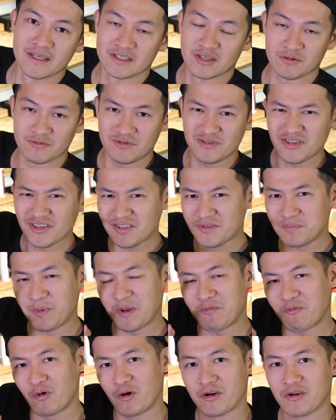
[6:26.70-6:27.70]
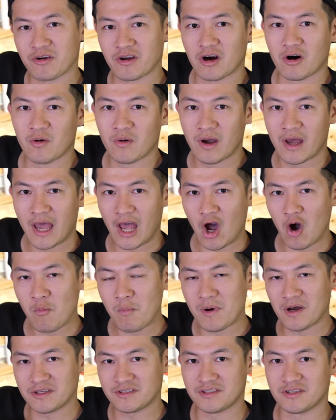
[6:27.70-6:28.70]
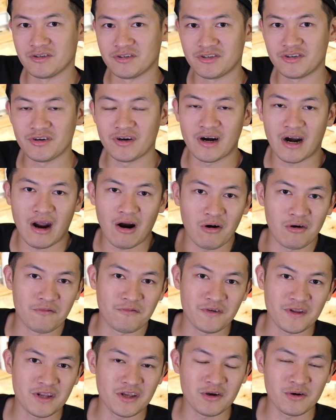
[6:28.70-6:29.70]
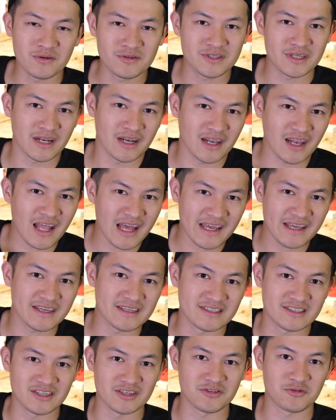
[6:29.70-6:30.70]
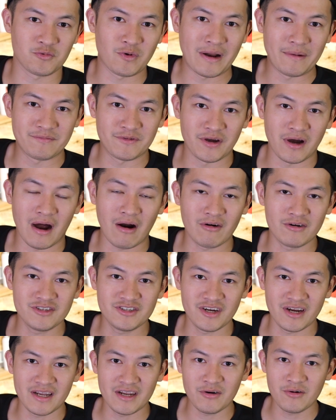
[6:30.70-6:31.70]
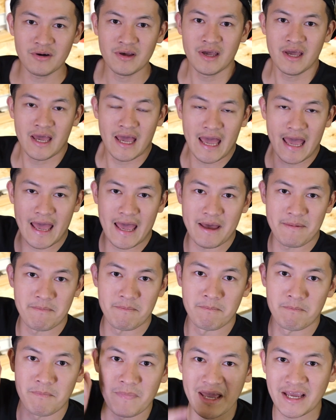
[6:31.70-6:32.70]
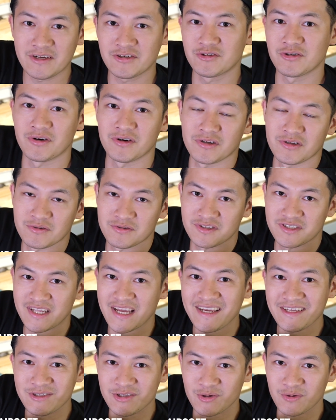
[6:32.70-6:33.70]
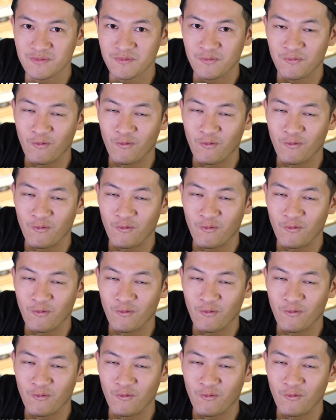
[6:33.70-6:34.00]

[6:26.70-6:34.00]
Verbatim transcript: So just before you go, help us to share our videos, like and subscribe to our channel, and make sure you stay tuned